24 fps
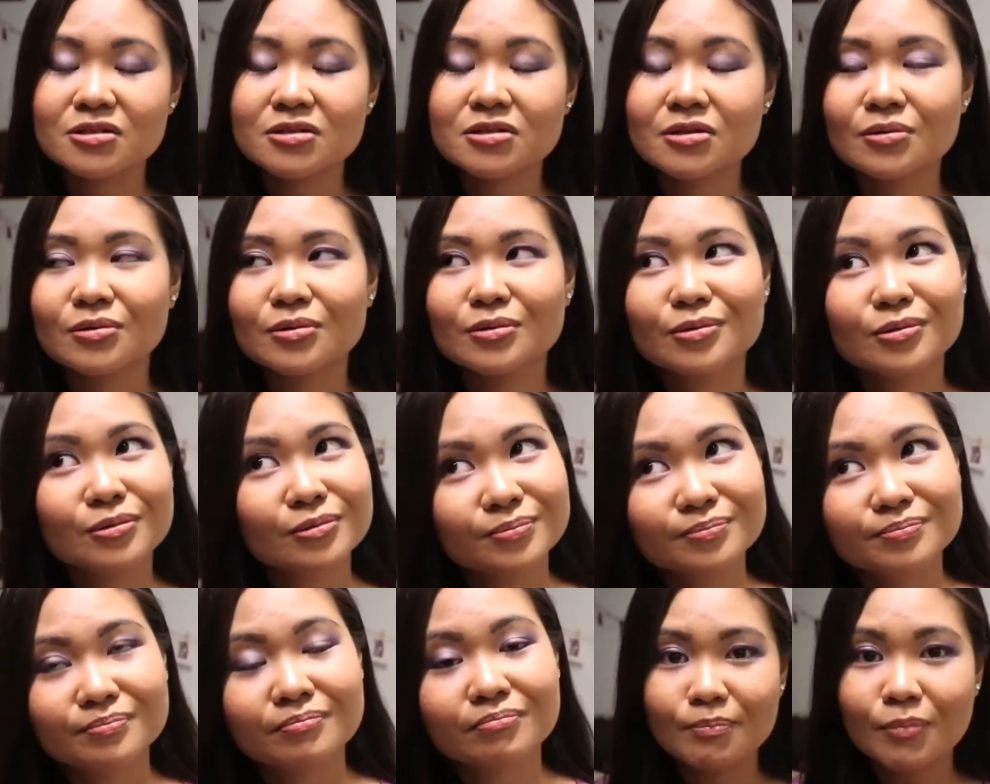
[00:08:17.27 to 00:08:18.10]
So
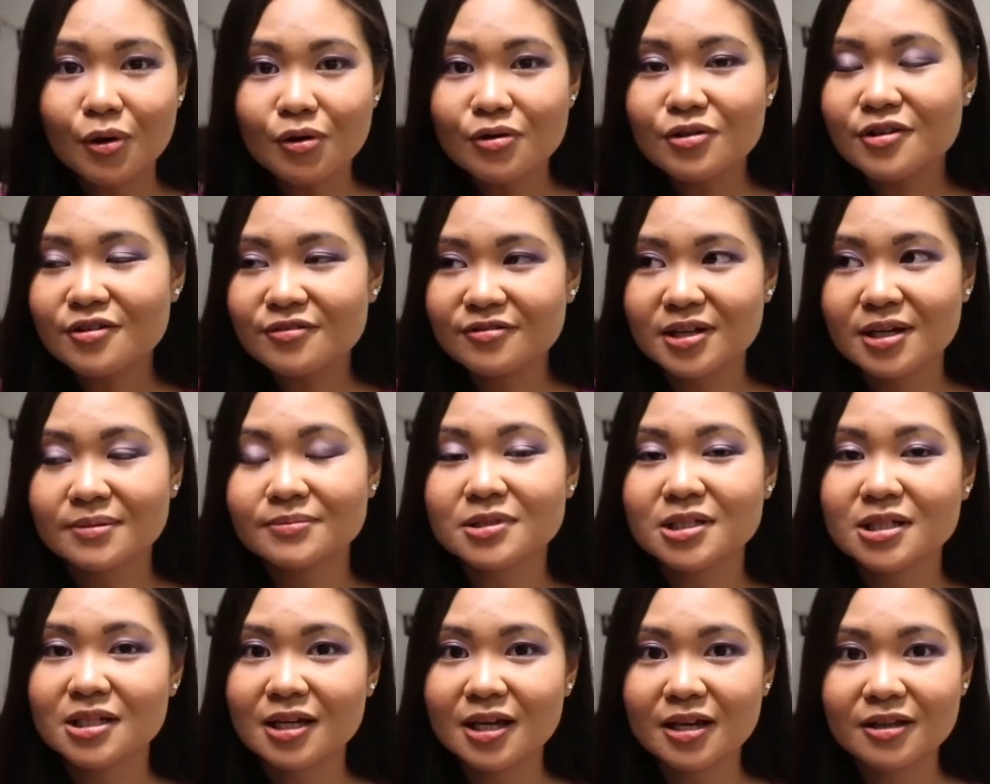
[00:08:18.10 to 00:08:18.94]
both of them
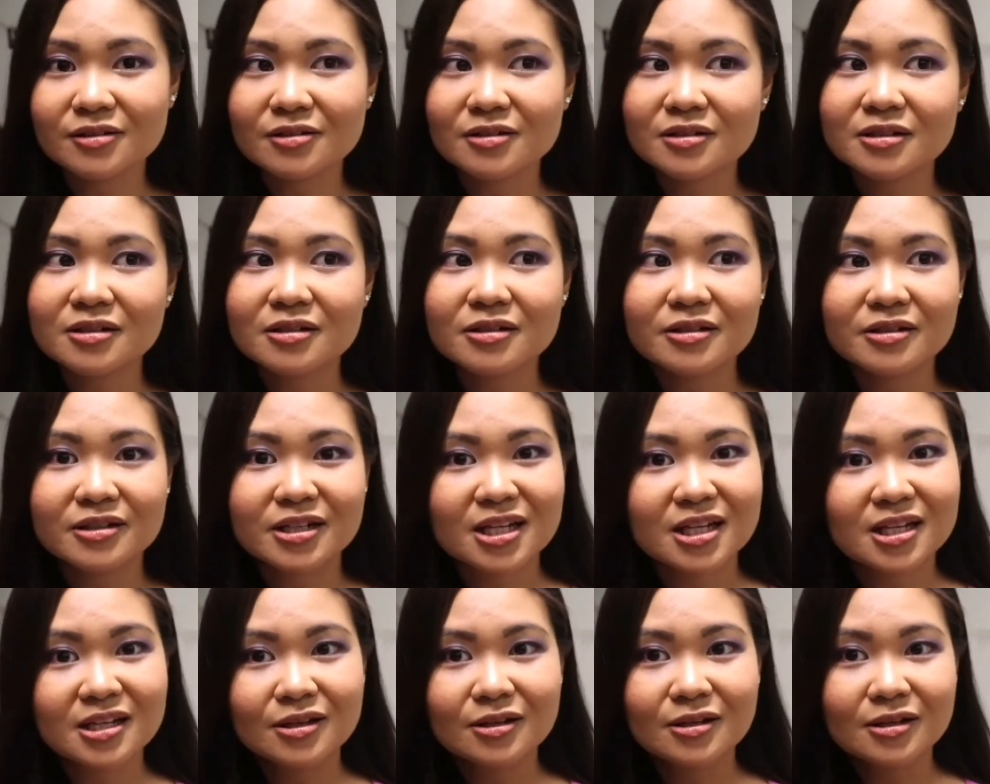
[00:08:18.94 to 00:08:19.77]
together
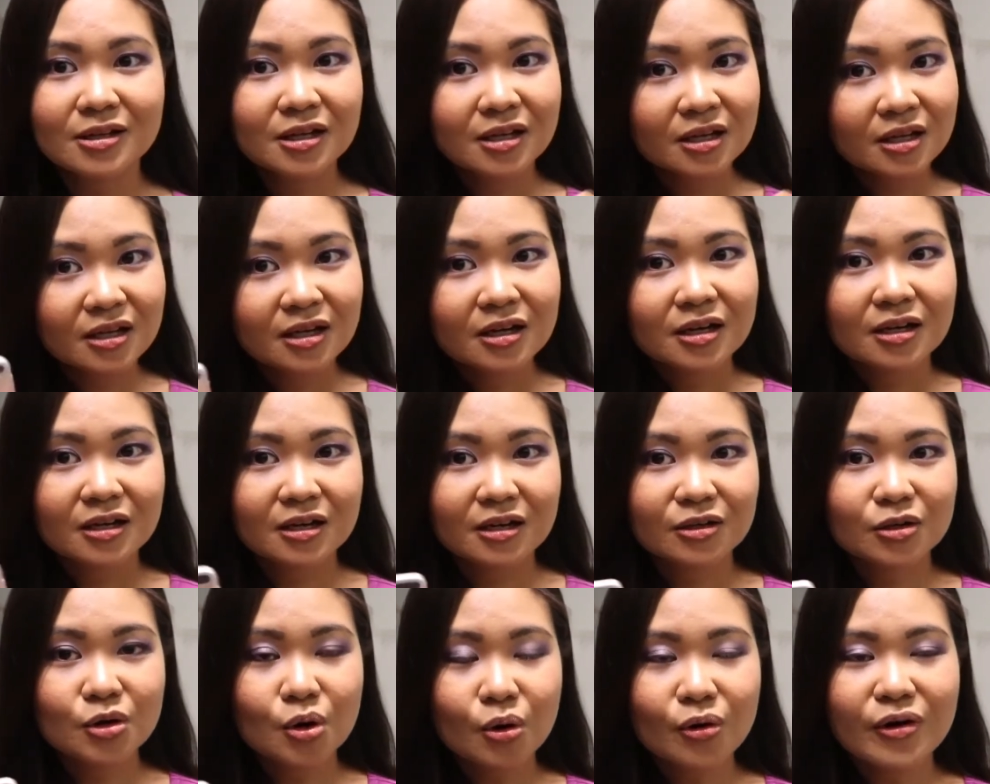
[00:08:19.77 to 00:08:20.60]
really
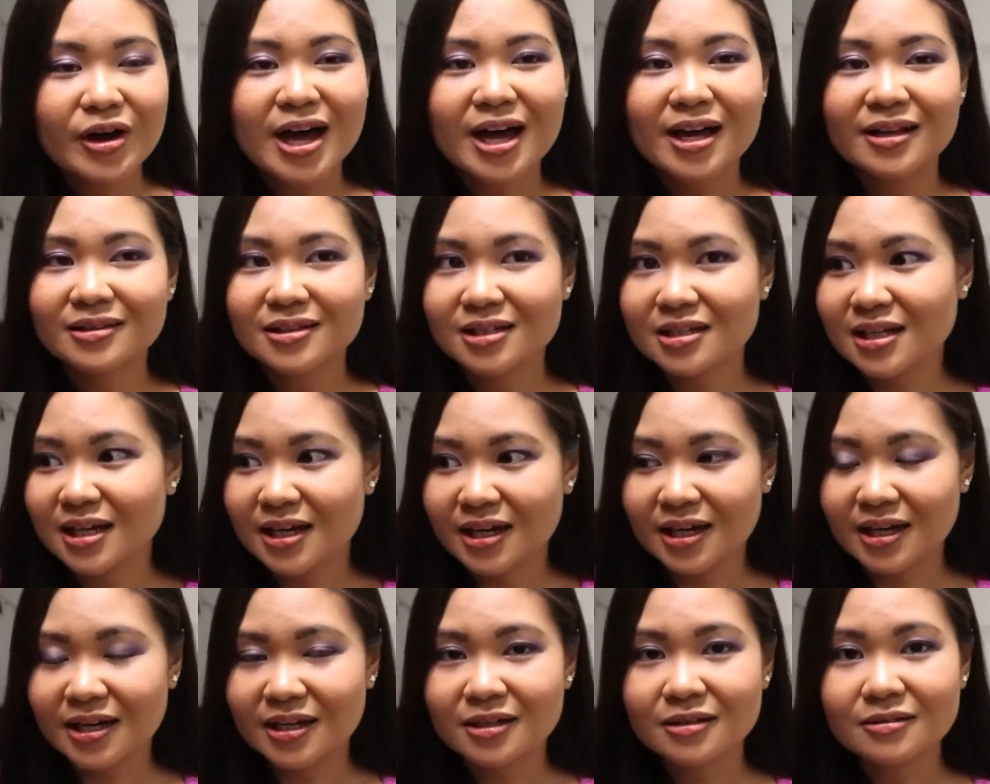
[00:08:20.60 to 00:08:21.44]
go hand in
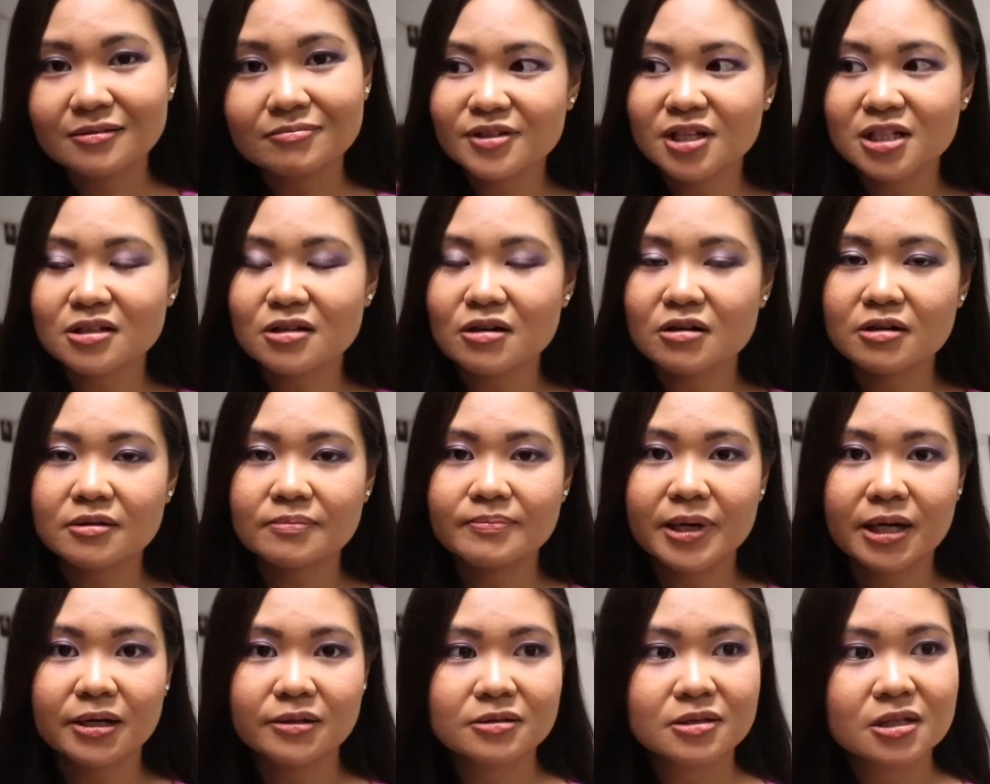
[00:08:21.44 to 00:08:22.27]
hand. They talk
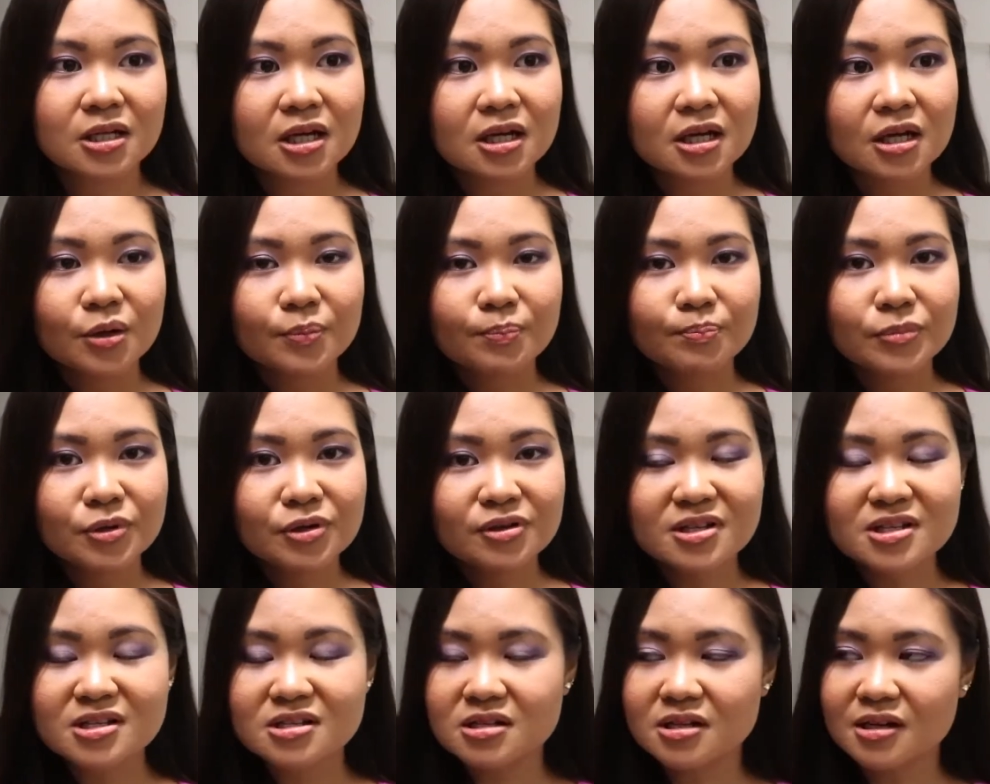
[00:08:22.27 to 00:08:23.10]
about
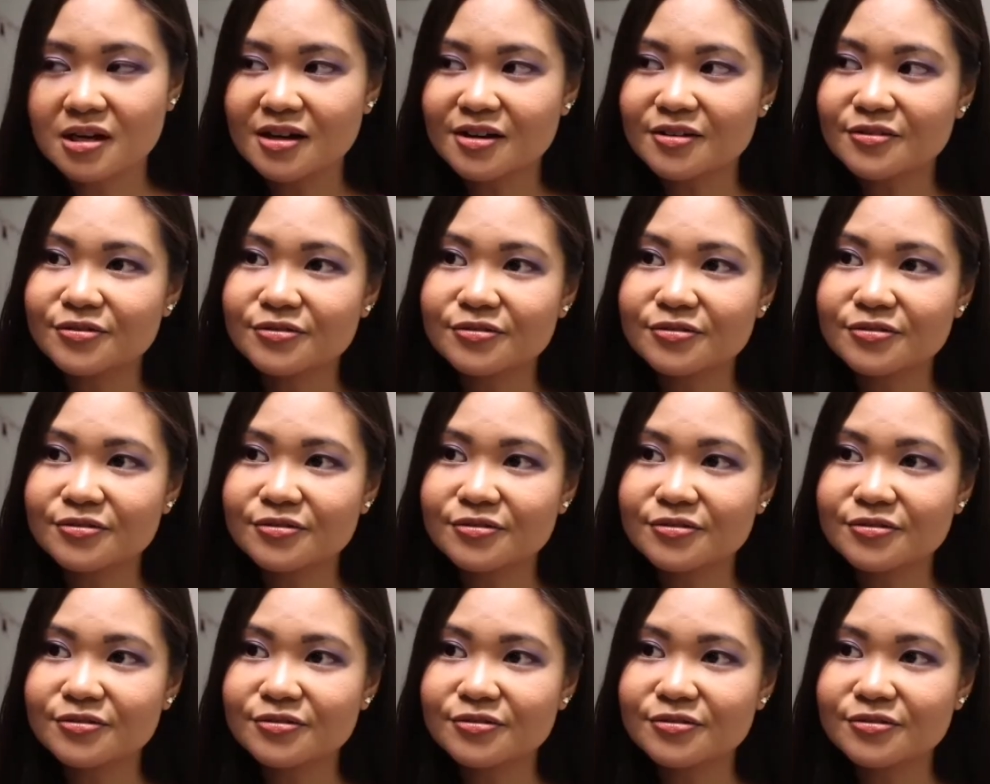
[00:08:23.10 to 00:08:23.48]
beauty stuff,